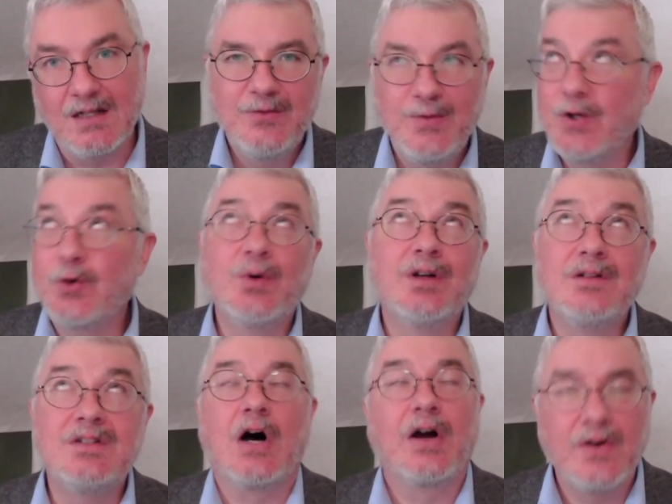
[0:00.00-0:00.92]
We go to a
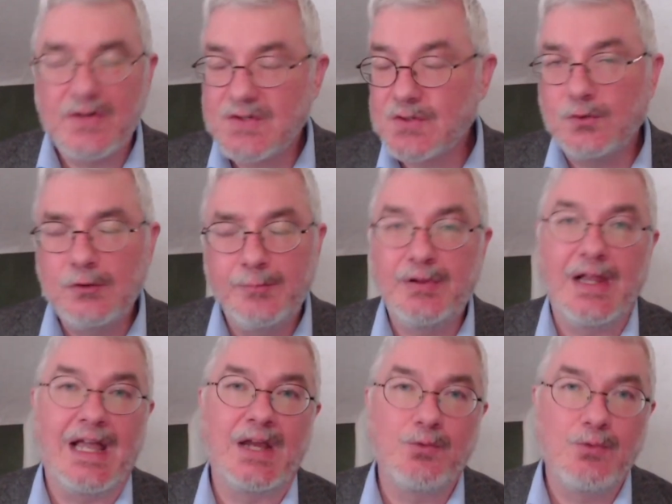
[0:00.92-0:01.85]
daughter's school
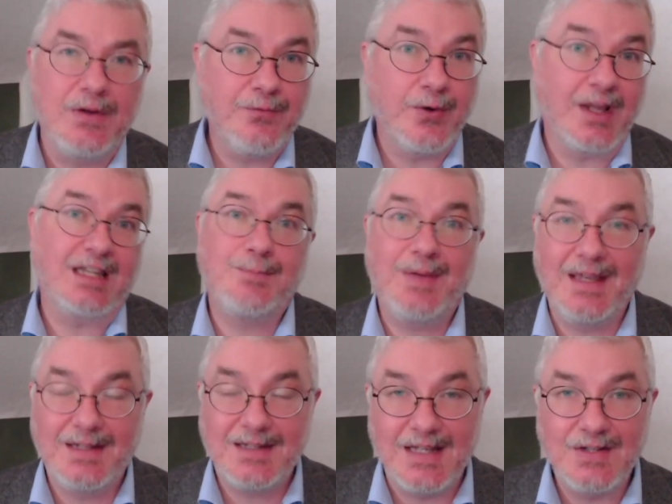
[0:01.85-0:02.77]
play and we forget to pay
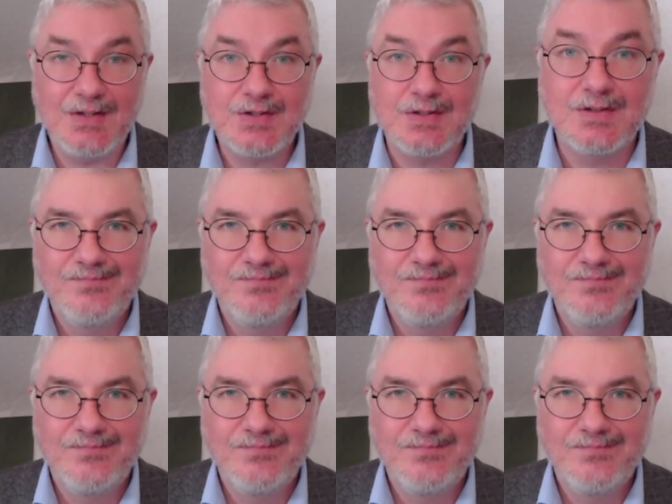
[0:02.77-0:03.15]
attention